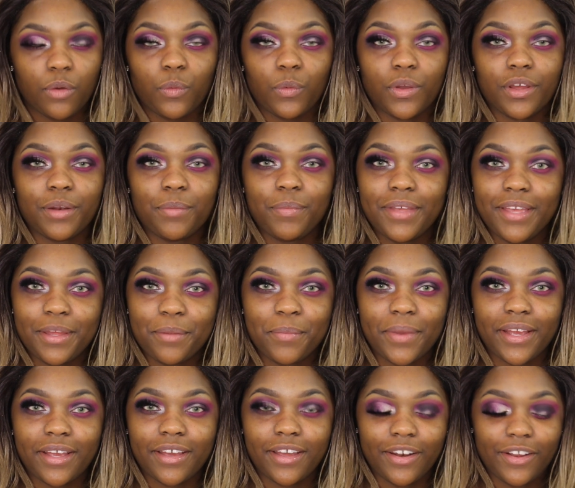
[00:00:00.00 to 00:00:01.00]
We're going to begin
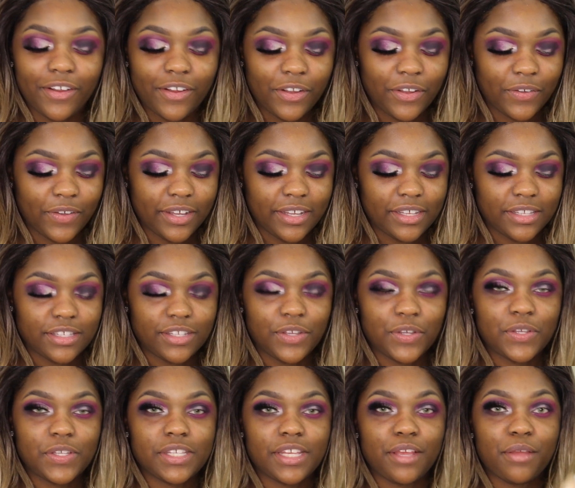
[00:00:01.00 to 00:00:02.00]
by cutting our crease
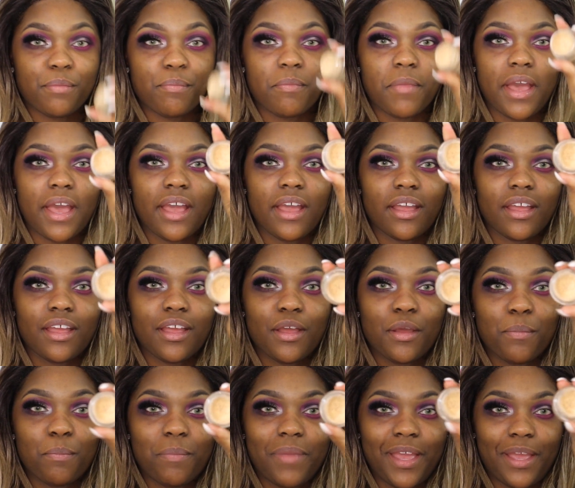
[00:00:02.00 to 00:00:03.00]
using MAC
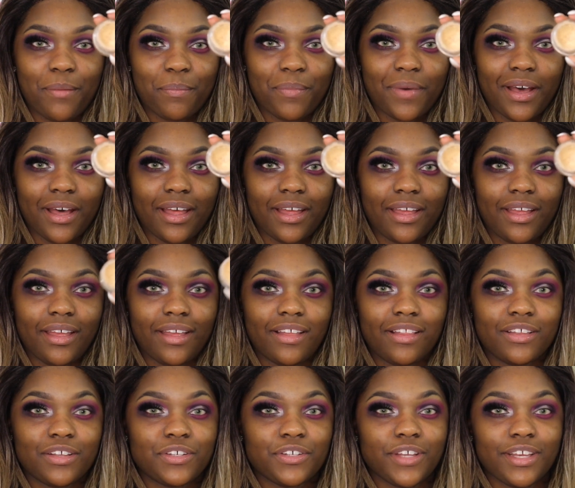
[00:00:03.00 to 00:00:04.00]
Paint Pot
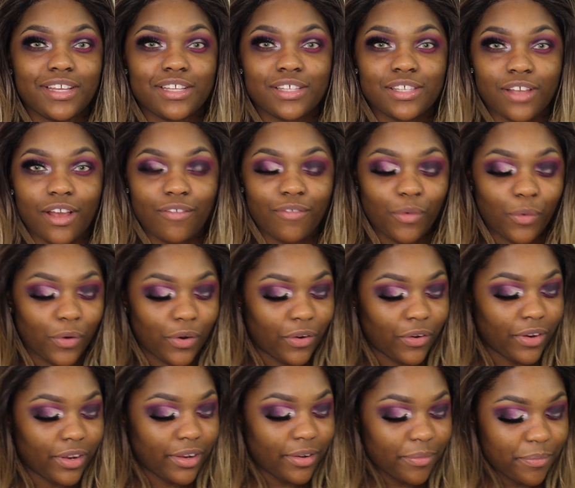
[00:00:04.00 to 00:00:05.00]
in the shade Soft
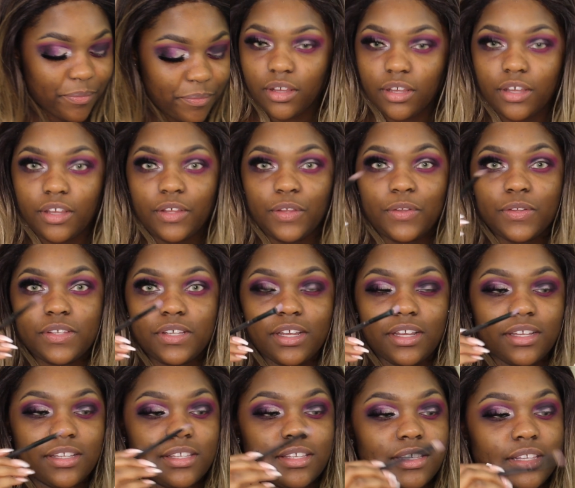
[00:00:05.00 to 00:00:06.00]
Portrait. Using
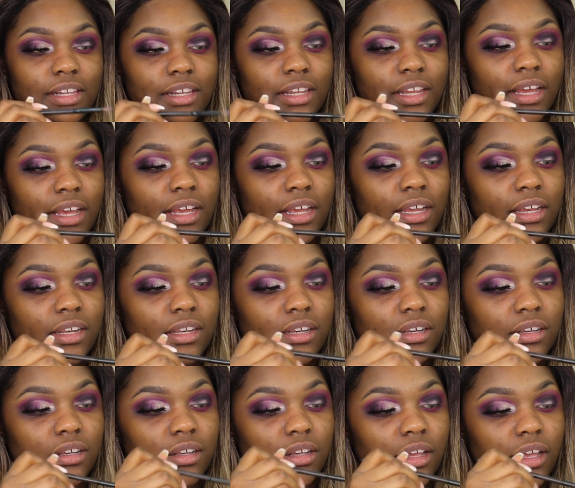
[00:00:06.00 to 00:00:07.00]
a slight
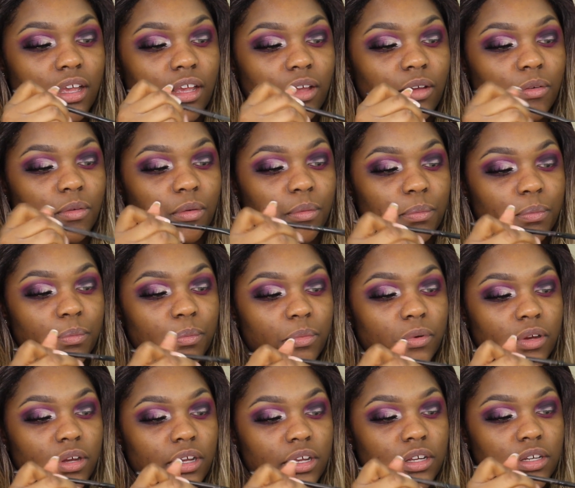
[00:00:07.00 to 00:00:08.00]
angled
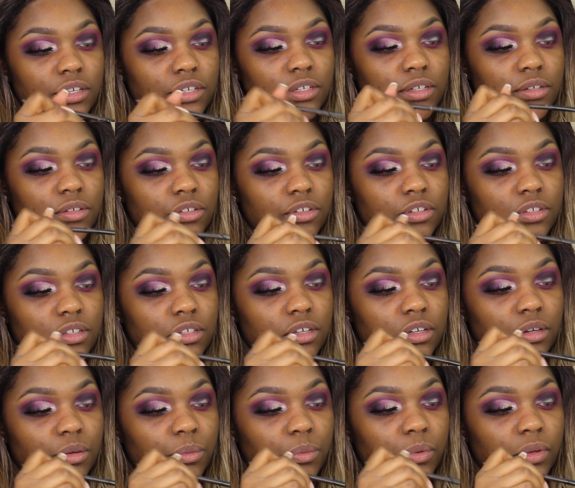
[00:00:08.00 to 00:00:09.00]
brush, just
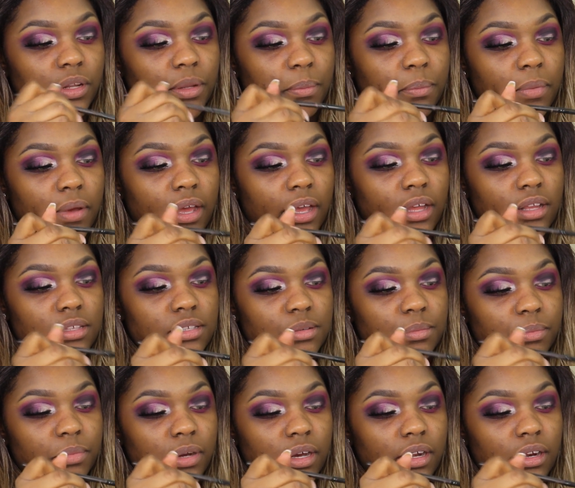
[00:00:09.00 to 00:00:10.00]
going to really pat
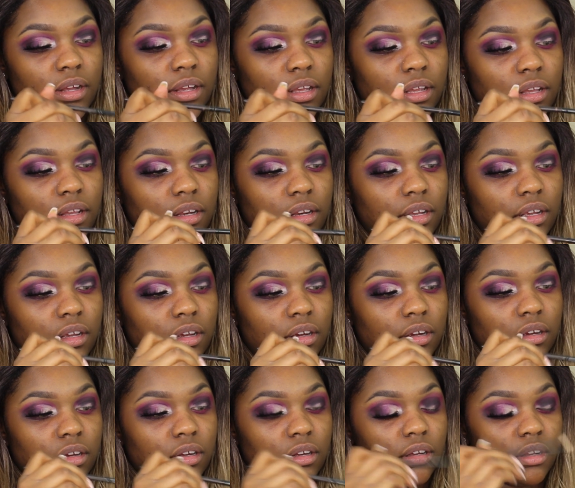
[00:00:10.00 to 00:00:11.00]
some product in
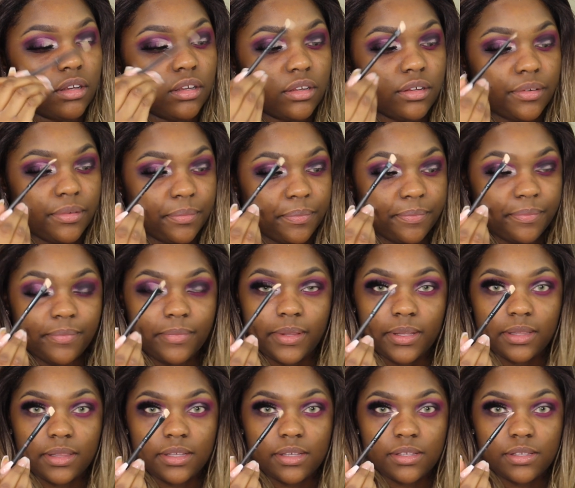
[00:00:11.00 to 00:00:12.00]
here.
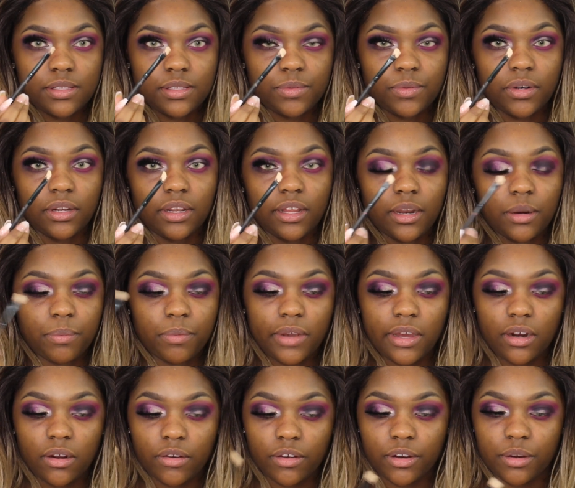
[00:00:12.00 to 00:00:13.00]
Like this, you want a lot of
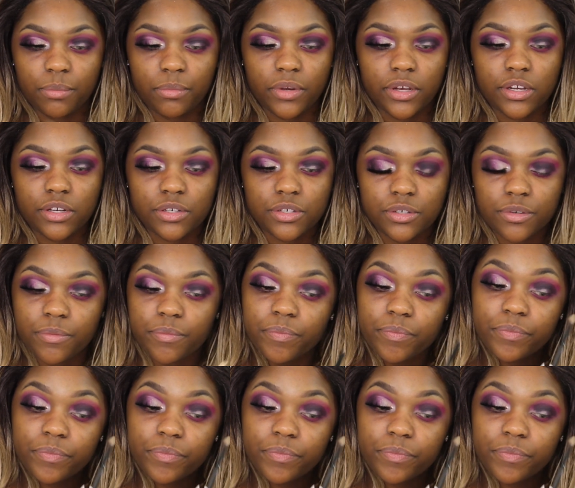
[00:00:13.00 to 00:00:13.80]
product on your brush.